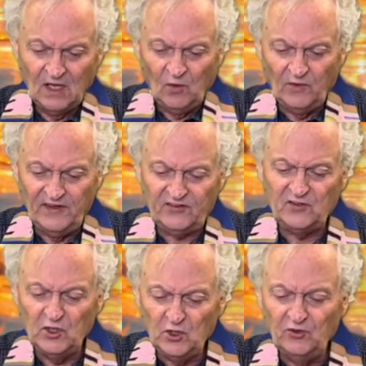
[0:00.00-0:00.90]
When this
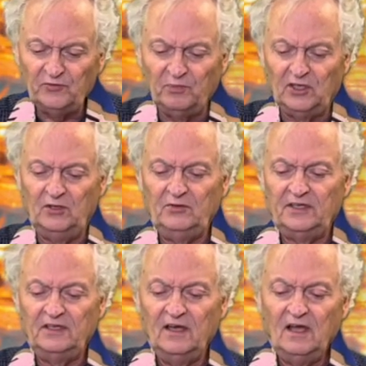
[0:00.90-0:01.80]
news broke,
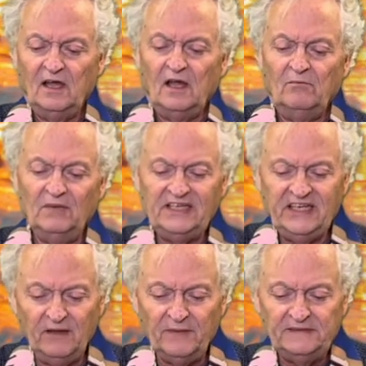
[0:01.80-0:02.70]

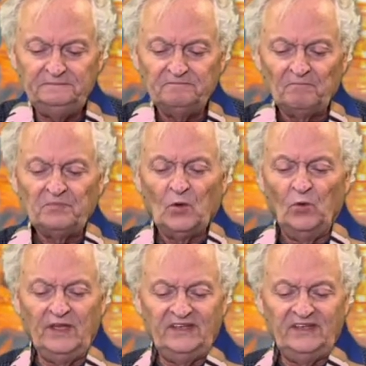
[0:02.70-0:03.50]
McKibben went